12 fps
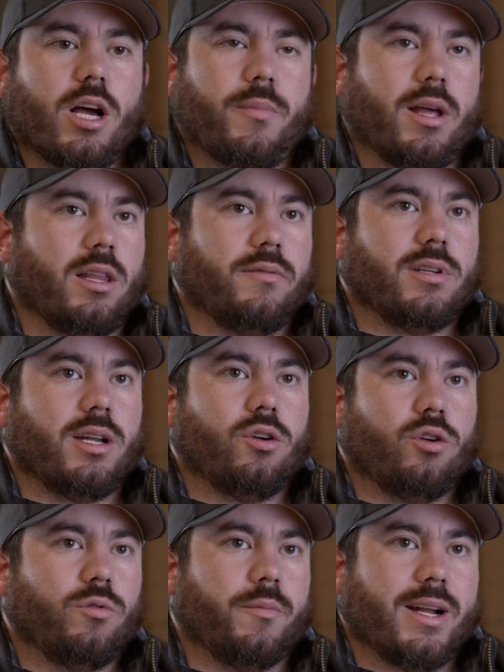up, I lived in a
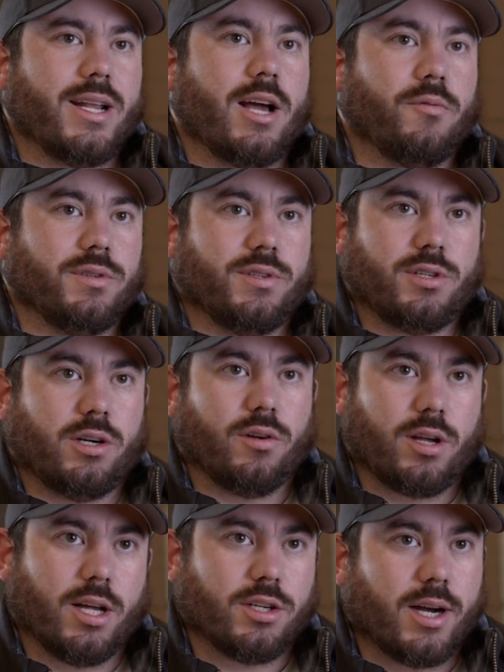home where my dad was a general
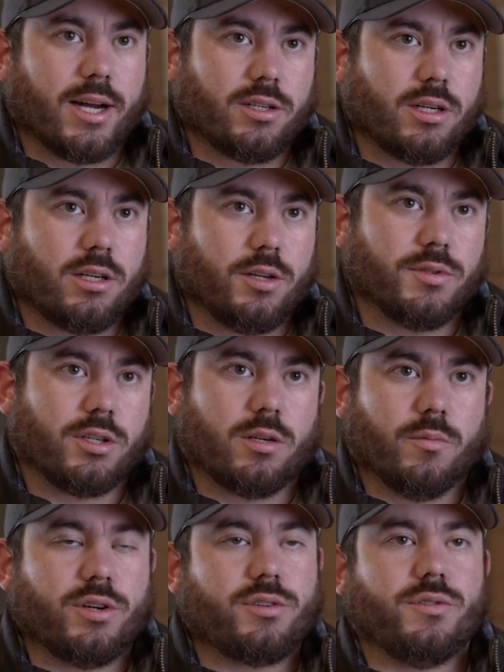contractor. He was a
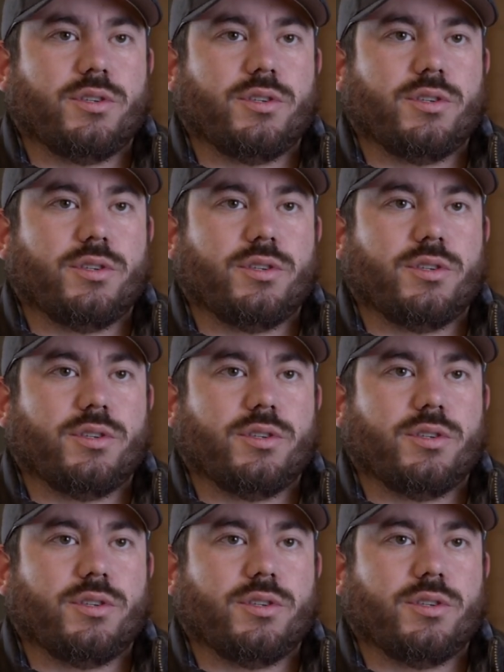commercial